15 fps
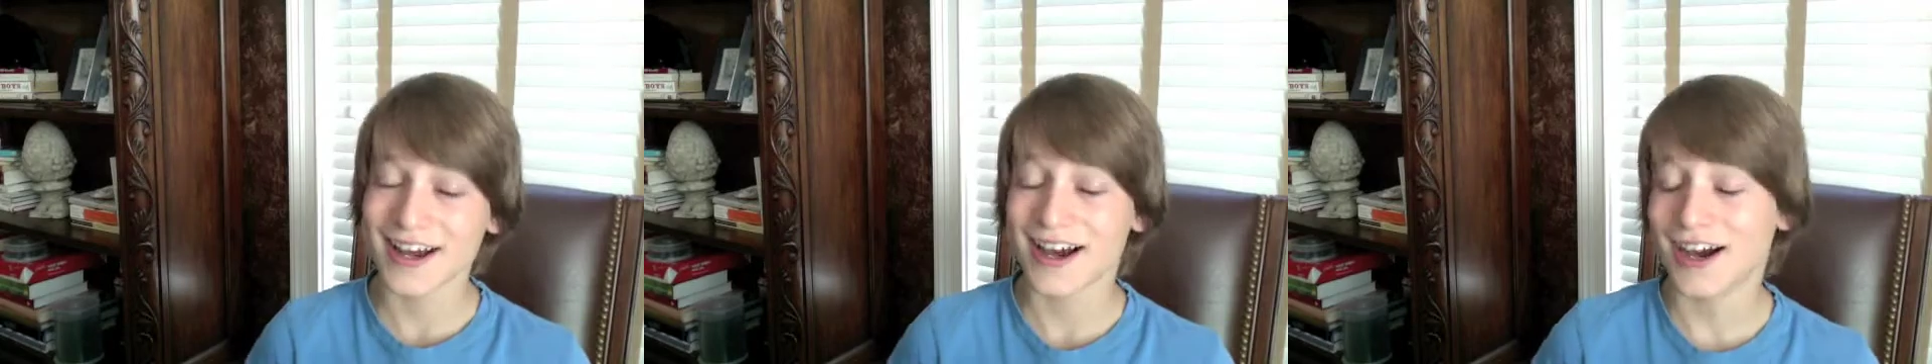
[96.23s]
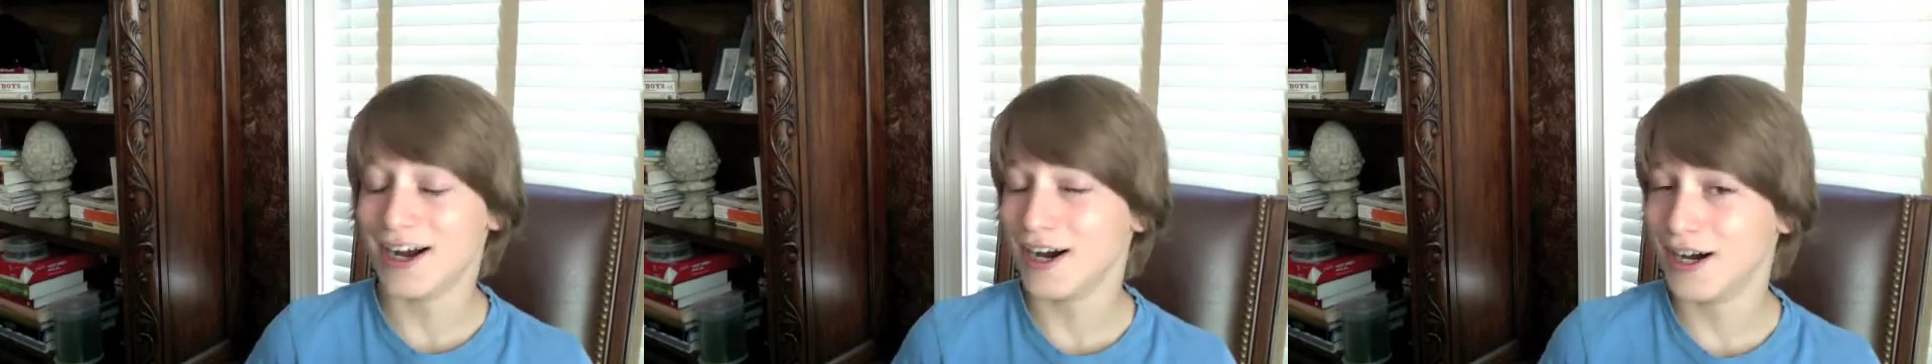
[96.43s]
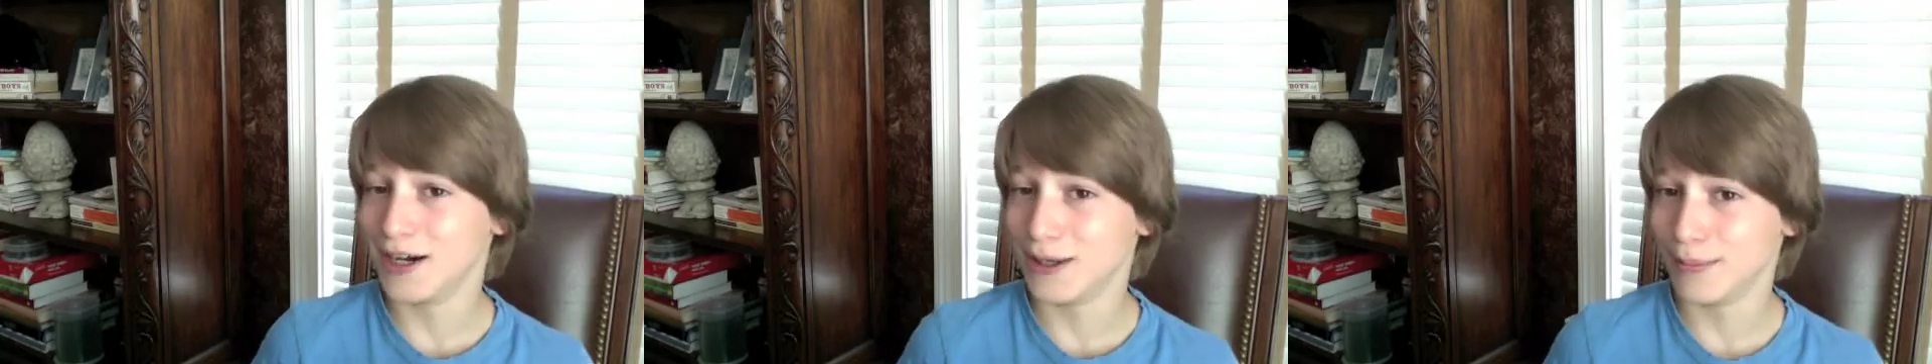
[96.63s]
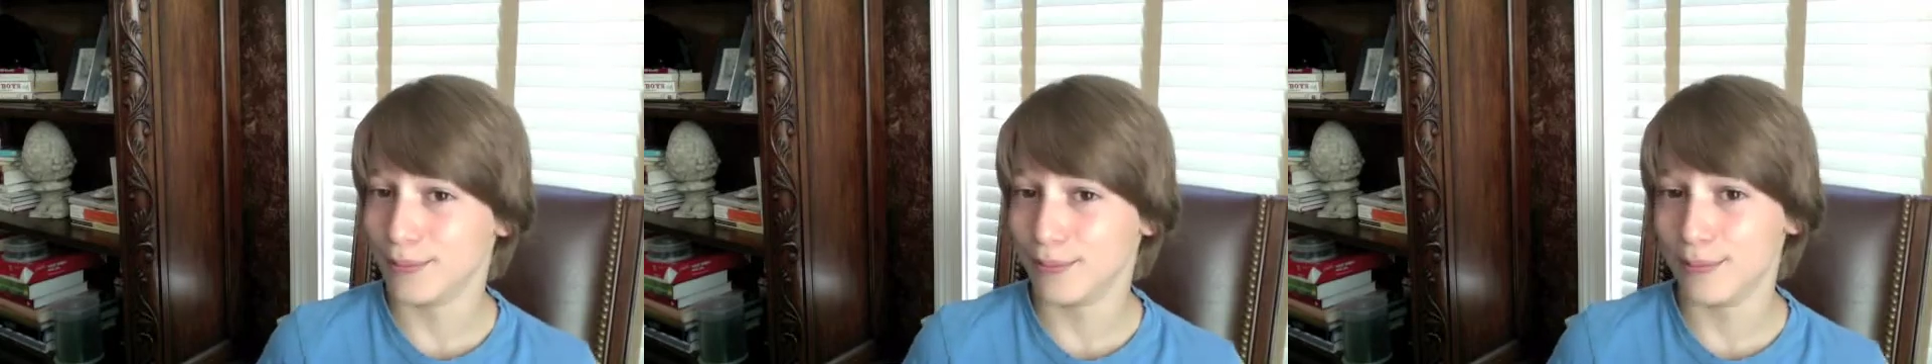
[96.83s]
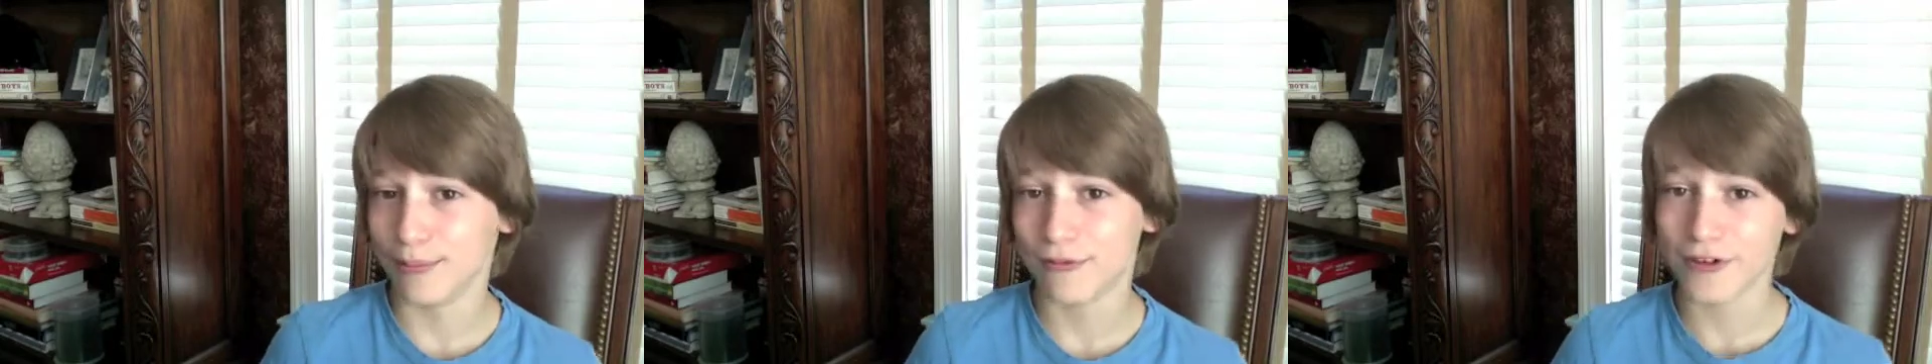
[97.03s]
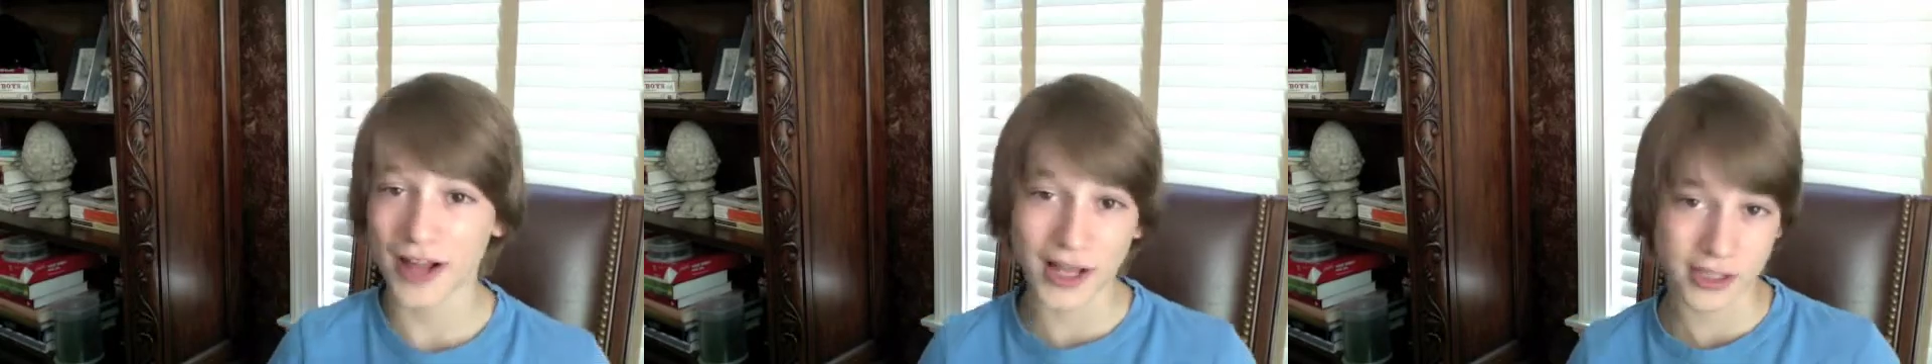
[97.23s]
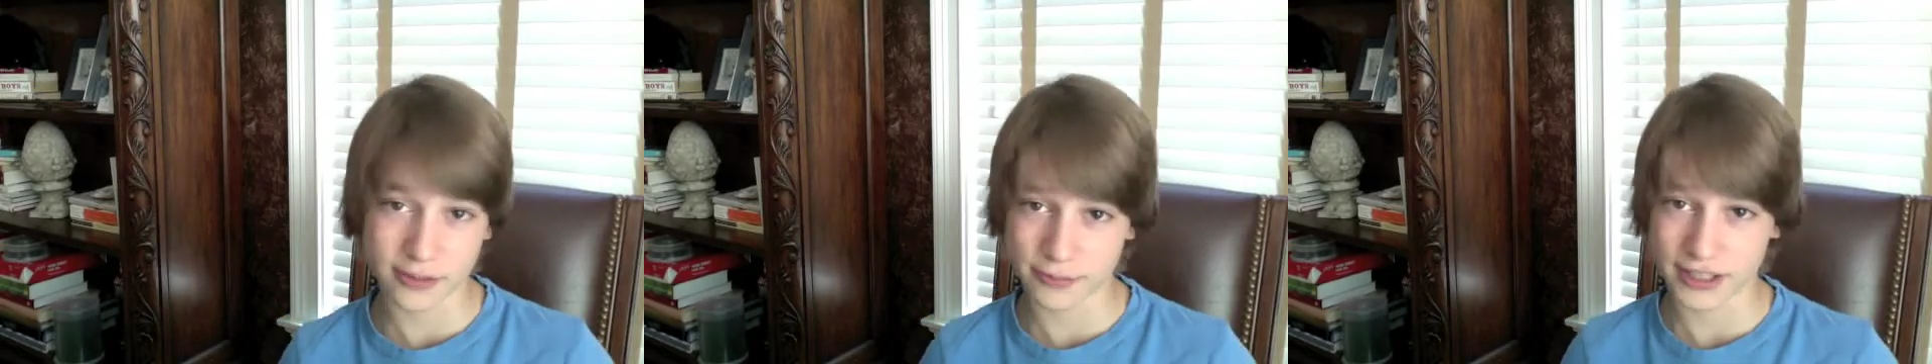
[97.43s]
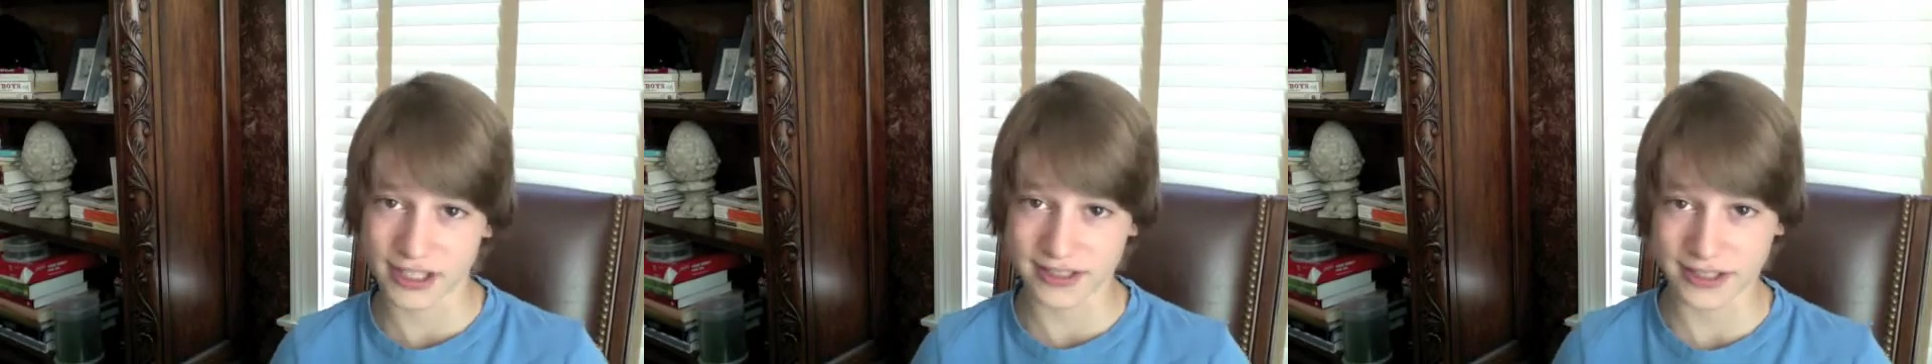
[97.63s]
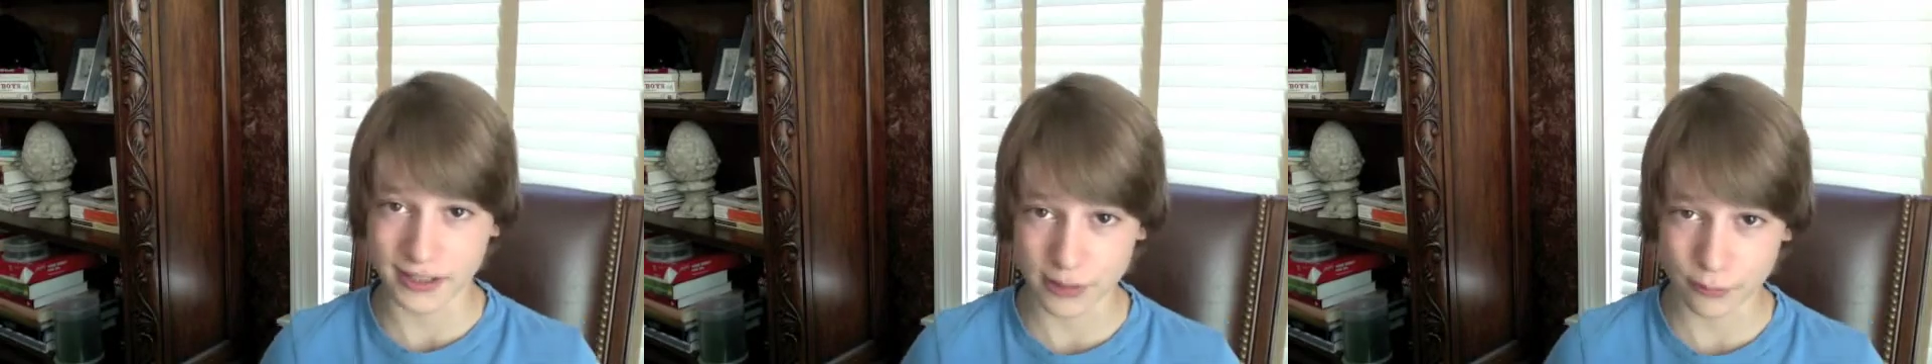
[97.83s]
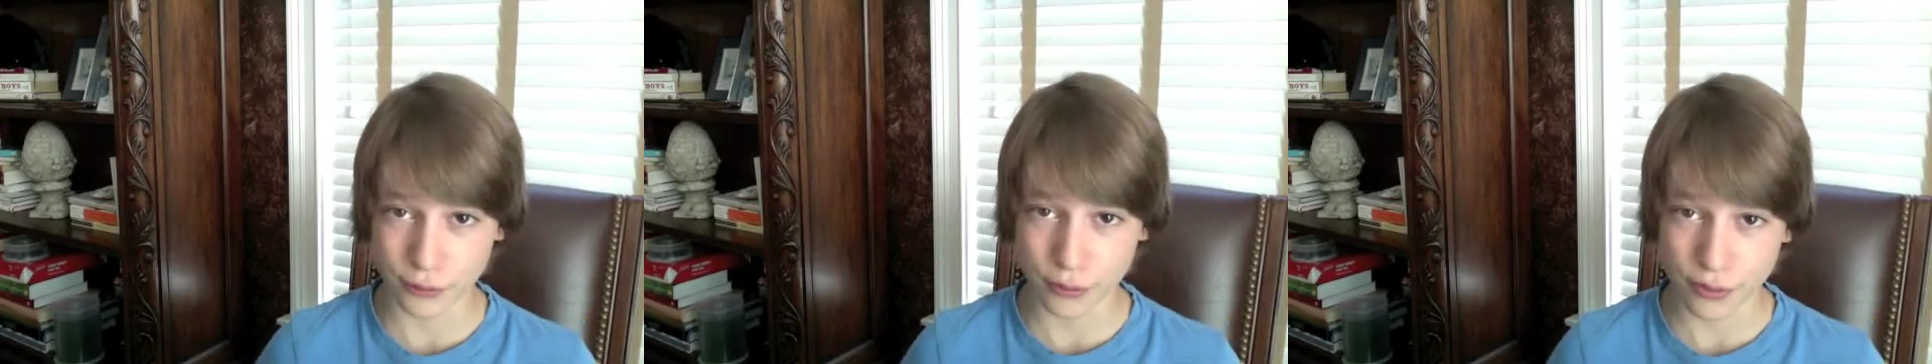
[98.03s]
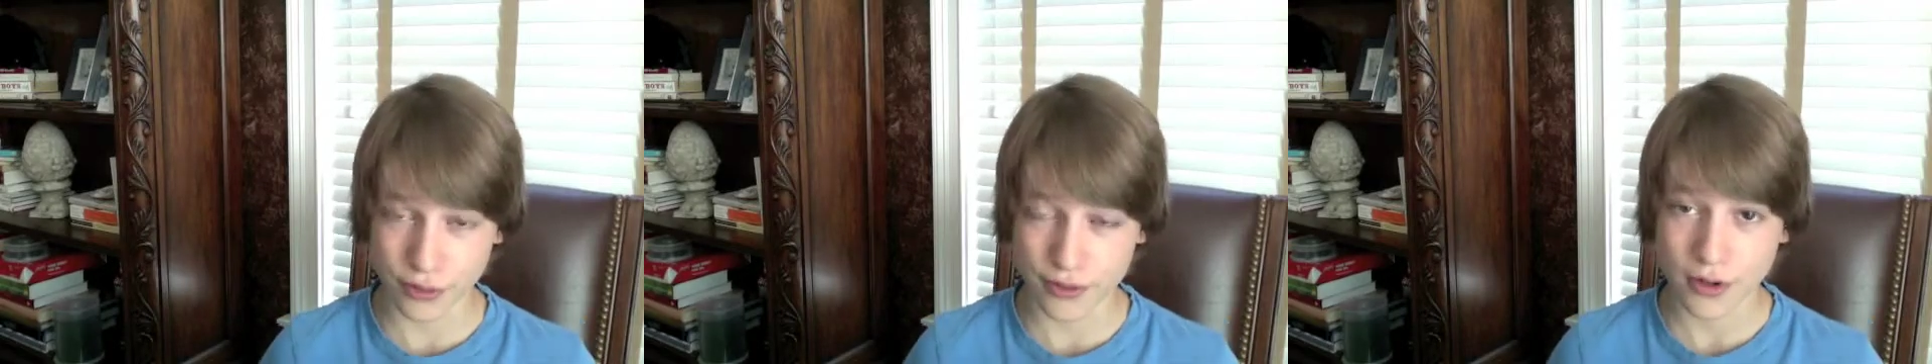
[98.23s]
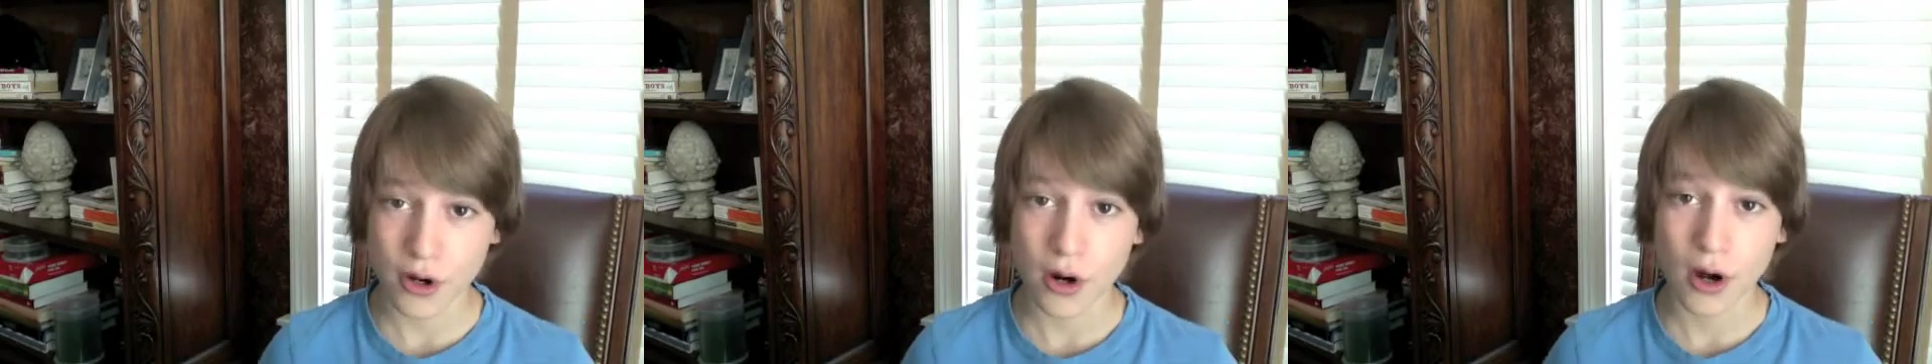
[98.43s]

following me on Daily Booth,